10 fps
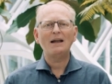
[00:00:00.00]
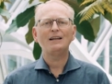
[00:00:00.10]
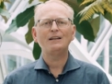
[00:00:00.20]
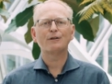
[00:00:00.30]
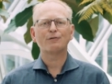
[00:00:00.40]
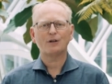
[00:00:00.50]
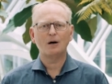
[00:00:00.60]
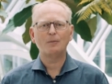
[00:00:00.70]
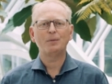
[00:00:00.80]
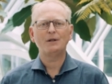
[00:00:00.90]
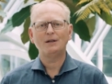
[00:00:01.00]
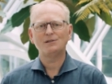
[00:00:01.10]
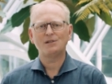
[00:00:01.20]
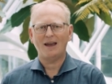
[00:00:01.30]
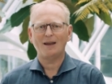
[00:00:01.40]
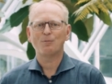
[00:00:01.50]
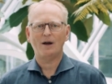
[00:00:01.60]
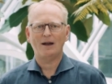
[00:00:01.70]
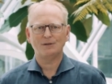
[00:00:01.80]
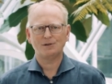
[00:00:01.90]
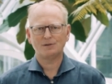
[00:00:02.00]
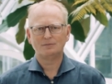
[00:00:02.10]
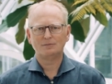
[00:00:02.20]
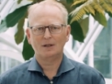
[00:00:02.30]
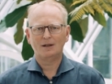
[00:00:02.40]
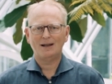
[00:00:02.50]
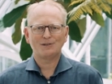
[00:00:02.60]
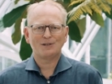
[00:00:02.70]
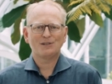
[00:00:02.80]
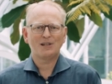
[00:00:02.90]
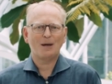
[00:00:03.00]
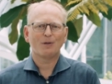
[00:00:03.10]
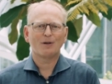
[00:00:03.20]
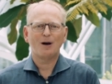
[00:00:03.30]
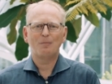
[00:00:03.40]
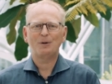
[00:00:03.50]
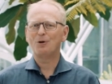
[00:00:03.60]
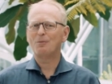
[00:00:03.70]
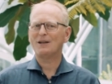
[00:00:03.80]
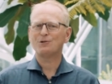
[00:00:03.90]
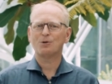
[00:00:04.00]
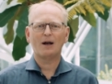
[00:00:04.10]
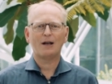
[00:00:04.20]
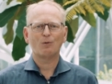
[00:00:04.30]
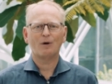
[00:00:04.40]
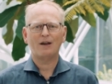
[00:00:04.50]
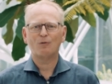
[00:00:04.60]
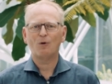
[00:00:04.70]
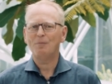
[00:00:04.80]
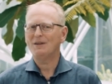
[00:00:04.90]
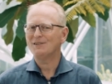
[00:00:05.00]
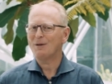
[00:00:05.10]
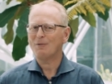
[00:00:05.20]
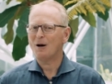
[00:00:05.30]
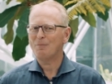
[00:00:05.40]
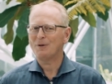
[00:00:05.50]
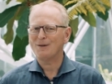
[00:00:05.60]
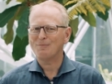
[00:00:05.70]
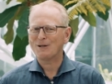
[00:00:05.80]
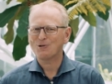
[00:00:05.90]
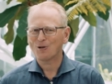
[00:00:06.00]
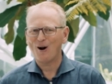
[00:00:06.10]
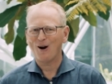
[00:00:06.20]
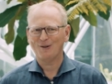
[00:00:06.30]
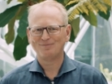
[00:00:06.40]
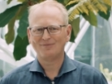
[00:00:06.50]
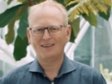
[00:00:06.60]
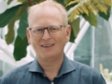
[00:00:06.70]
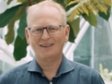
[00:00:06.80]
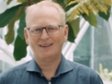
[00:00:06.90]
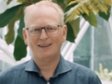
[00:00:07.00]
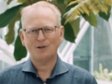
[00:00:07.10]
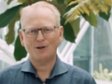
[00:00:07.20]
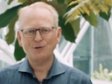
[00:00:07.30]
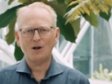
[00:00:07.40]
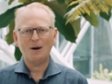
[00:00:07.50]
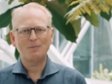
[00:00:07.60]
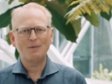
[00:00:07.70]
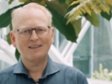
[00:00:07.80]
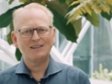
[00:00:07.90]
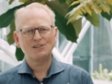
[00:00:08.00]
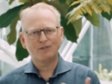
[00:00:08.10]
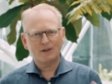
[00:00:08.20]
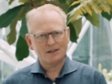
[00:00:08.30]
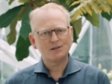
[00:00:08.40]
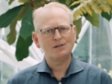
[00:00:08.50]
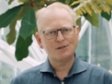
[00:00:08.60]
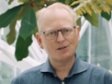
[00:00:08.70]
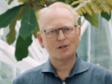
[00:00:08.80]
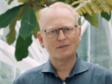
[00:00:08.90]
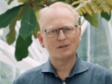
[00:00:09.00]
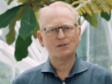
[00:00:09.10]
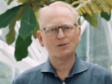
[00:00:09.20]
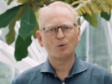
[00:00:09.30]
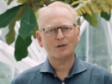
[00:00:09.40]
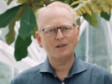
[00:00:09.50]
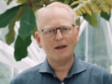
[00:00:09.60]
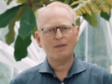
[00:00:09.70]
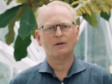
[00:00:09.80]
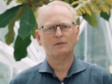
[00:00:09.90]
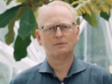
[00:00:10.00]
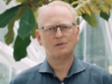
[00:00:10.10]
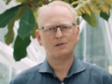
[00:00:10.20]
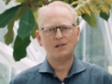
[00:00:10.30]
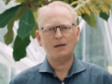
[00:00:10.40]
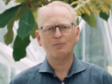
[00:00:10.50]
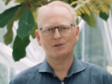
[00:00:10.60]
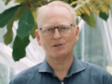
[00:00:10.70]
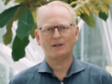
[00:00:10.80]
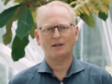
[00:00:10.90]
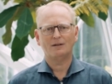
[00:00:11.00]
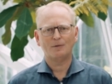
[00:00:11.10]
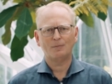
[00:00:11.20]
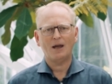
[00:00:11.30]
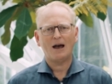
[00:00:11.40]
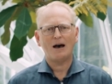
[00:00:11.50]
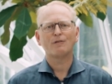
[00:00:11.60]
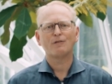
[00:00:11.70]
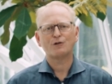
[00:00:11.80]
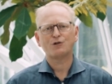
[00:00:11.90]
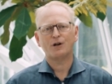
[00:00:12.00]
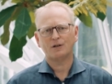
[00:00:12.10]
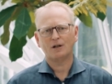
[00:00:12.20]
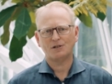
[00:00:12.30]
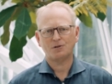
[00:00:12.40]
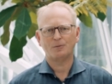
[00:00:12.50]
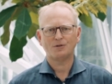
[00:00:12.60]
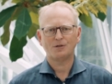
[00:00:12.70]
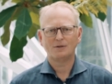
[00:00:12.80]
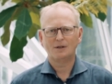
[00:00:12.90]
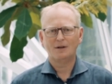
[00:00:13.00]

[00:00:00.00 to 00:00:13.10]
many different companies and brands. As an example, the company who makes your microwave won't be the same company that makes your car. It's our job to make these devices and services work together seamlessly on behalf of our shared customers.